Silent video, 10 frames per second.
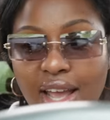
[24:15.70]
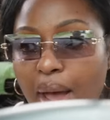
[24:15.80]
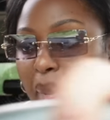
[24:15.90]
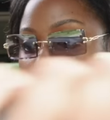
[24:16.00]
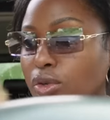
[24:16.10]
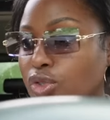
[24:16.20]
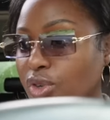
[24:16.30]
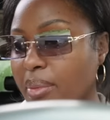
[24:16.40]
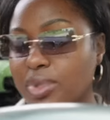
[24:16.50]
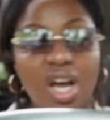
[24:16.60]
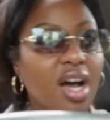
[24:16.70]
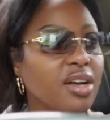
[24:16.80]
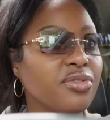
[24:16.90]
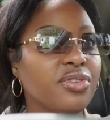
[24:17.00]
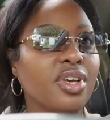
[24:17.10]
Got Milo dropped
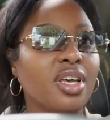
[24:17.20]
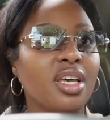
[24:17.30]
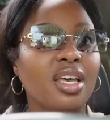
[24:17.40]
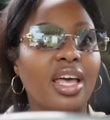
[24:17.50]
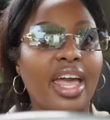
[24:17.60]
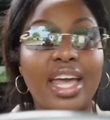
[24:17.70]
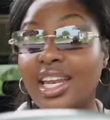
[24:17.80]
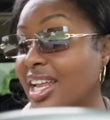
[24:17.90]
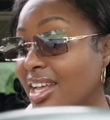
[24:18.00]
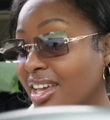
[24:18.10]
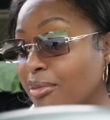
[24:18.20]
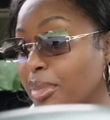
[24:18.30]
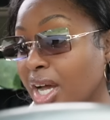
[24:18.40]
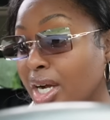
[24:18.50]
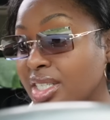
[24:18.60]
off. And he didn't give
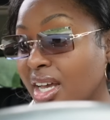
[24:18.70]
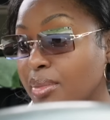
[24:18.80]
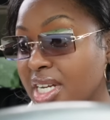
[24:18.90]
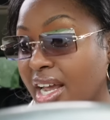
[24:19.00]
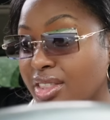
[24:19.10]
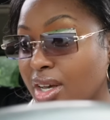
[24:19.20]
me a hard time today.